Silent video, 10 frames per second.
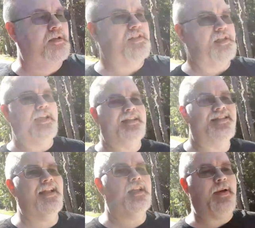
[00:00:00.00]
is a latent
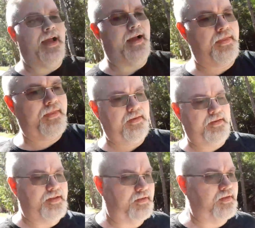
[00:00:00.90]
telepath
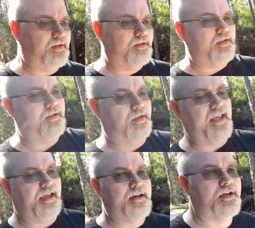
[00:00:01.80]
in, in the
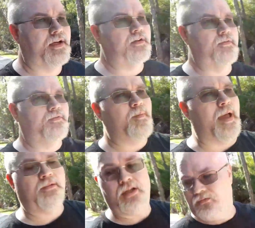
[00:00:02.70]
canon of
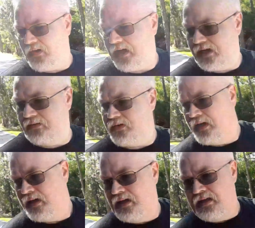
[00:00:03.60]
Babylon 5.
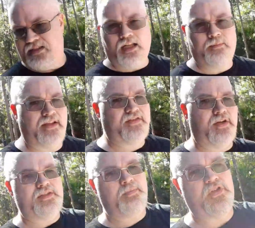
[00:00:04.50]
Telepaths are
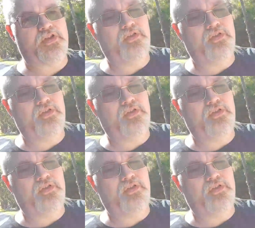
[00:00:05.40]
not supposed